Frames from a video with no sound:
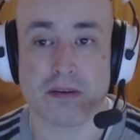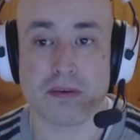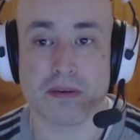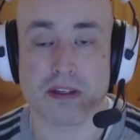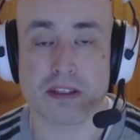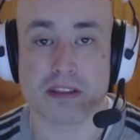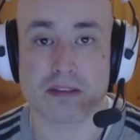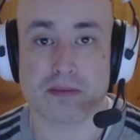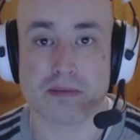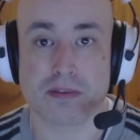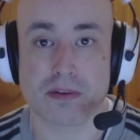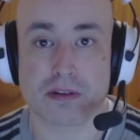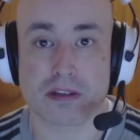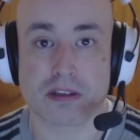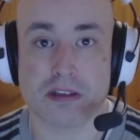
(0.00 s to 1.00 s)
it's
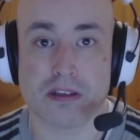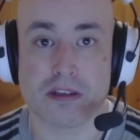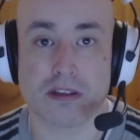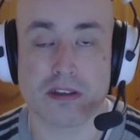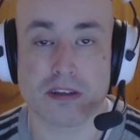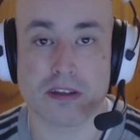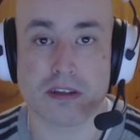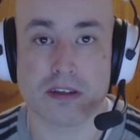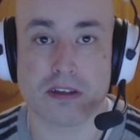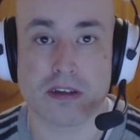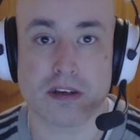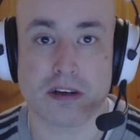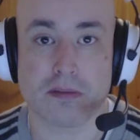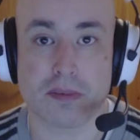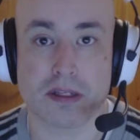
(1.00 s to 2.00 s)
unfortunate that
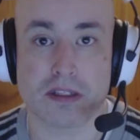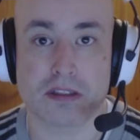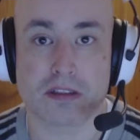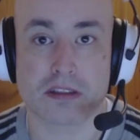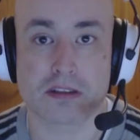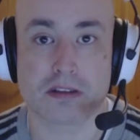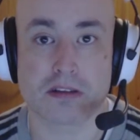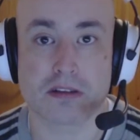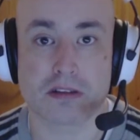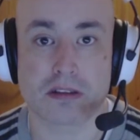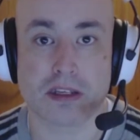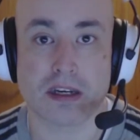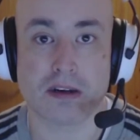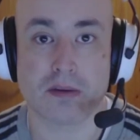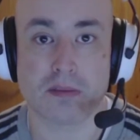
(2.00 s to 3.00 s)
I've been struck
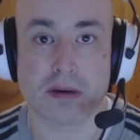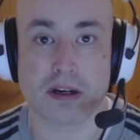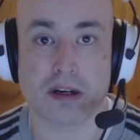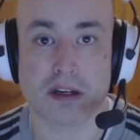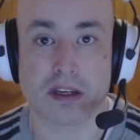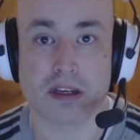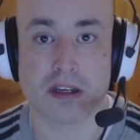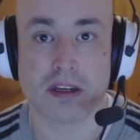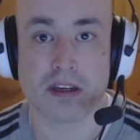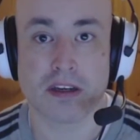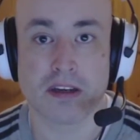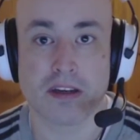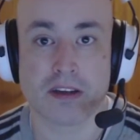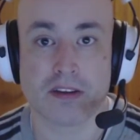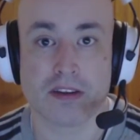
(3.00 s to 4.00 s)
down by
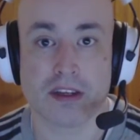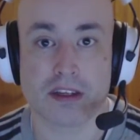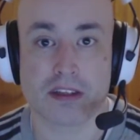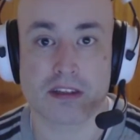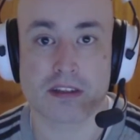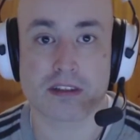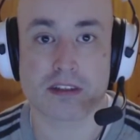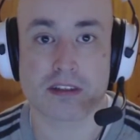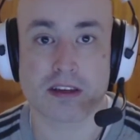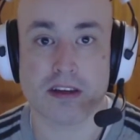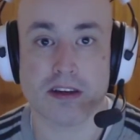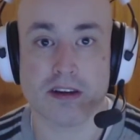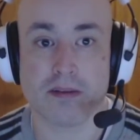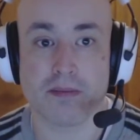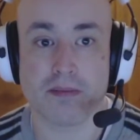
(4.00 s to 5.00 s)
this
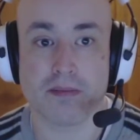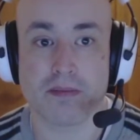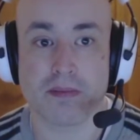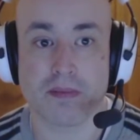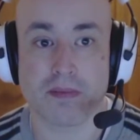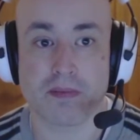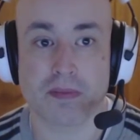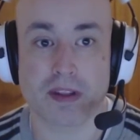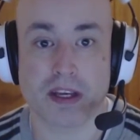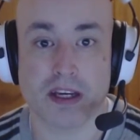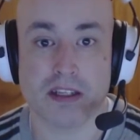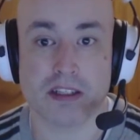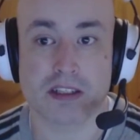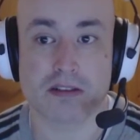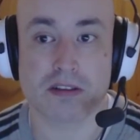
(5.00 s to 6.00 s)

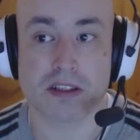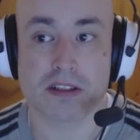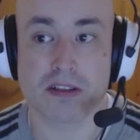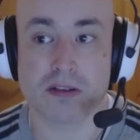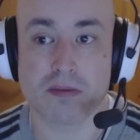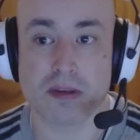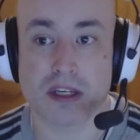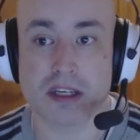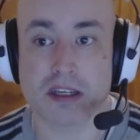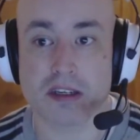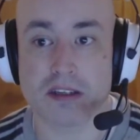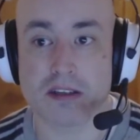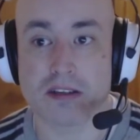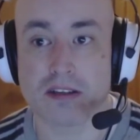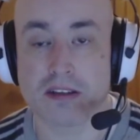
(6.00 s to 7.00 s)
injury to me,
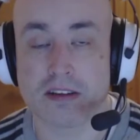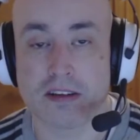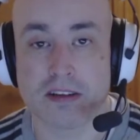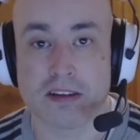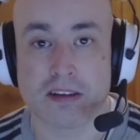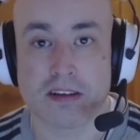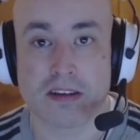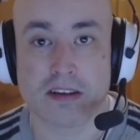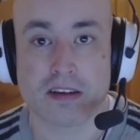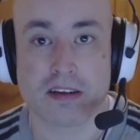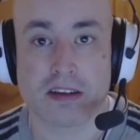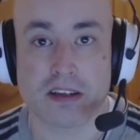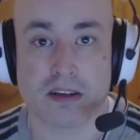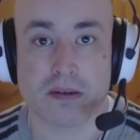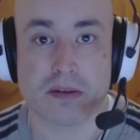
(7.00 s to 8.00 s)
and
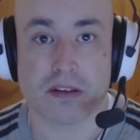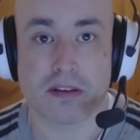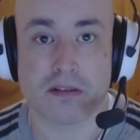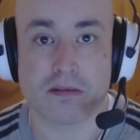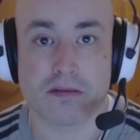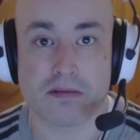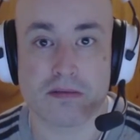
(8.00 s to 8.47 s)
and